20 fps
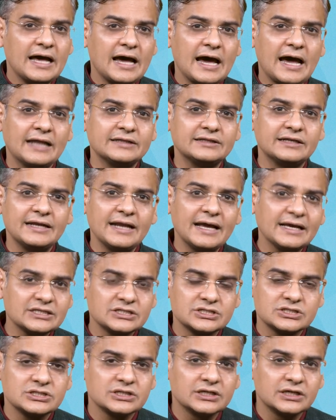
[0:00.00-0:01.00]
And the
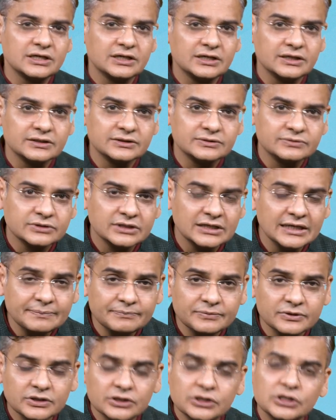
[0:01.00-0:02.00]
next
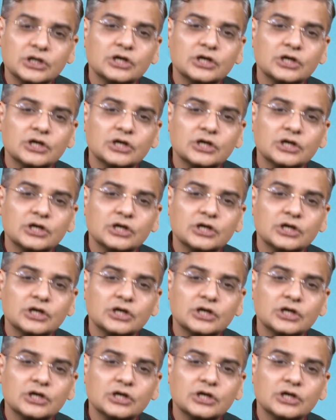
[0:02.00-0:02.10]
clip,